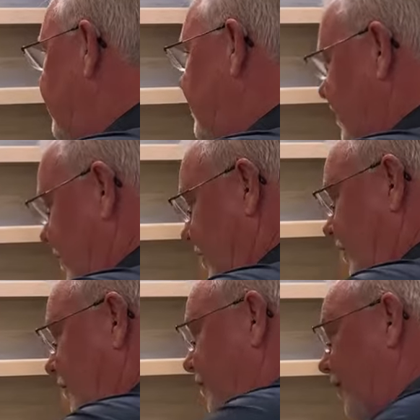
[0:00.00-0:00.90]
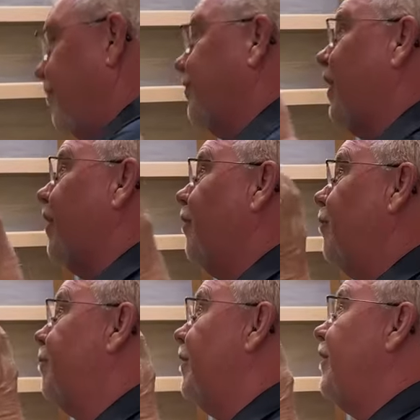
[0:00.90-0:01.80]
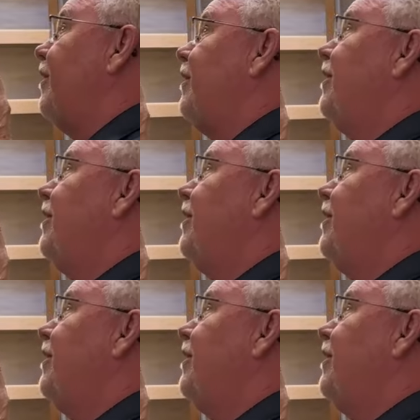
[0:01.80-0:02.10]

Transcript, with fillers: uh, if it'll stay open.